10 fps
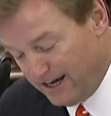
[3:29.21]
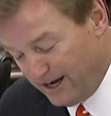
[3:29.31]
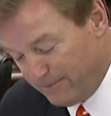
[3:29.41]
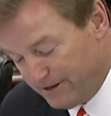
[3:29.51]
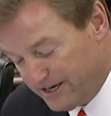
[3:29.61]

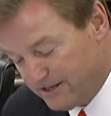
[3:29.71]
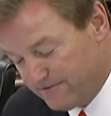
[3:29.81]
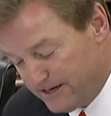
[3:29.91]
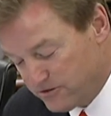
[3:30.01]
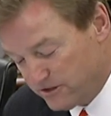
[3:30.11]
Another
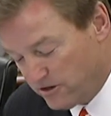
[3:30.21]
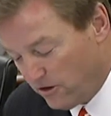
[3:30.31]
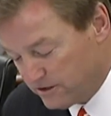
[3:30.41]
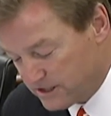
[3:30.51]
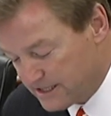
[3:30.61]
veteran
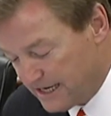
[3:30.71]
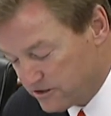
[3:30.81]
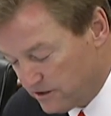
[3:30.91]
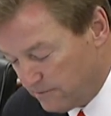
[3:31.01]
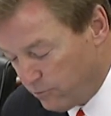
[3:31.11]
called to
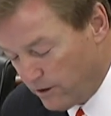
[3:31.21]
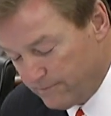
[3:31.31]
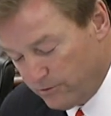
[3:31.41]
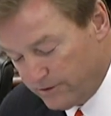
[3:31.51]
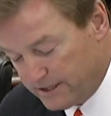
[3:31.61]
schedule an
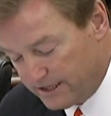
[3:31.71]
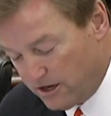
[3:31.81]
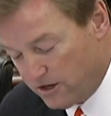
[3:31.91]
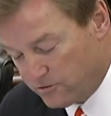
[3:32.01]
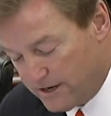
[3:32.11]
appointment with the
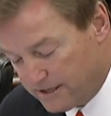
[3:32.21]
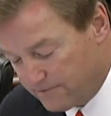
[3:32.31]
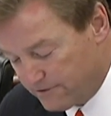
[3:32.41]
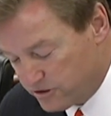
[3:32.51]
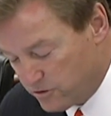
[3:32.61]

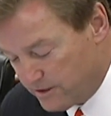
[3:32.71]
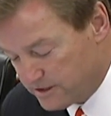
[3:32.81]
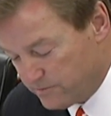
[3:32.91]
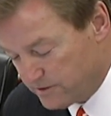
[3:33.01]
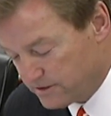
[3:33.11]
contractor for
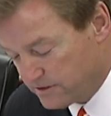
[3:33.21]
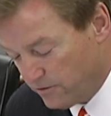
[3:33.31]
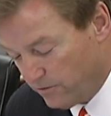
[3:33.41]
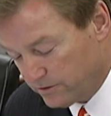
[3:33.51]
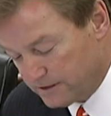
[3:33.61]
choice and was
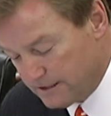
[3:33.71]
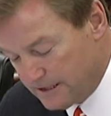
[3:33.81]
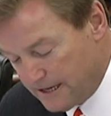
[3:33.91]
told,